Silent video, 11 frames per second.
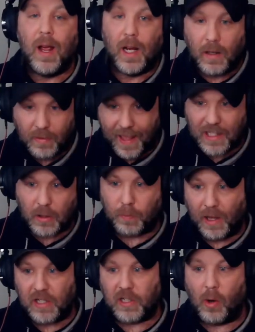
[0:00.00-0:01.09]
that's a
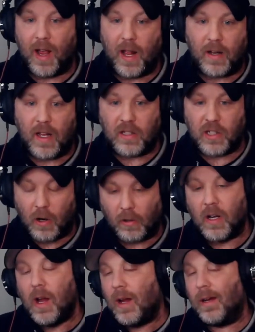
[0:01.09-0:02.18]
place to go ahead and
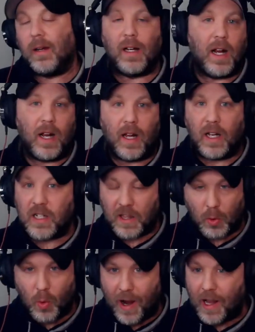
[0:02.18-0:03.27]
start. It's
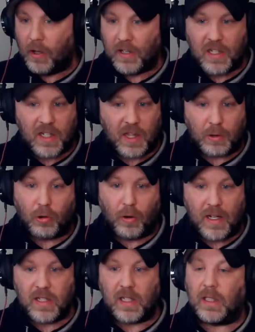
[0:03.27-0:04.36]
nothing wild. It's nothing
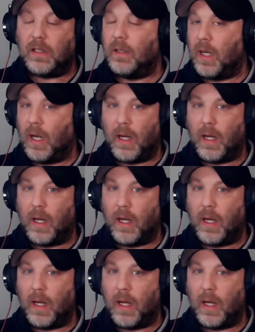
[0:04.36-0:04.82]
crazy.